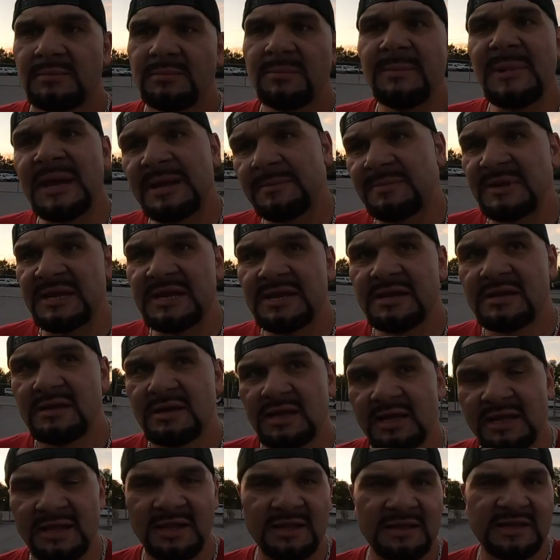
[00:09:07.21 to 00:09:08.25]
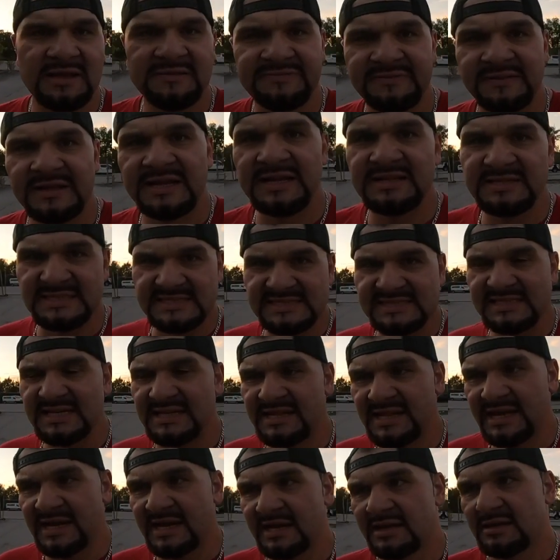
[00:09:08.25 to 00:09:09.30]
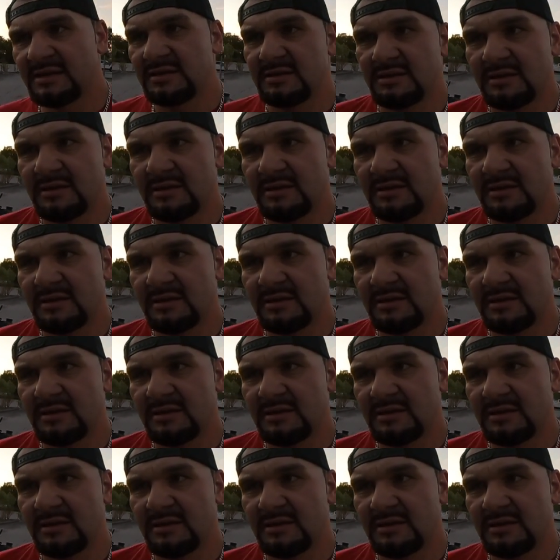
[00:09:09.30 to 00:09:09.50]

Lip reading: maybe, and then definitely into Sunday,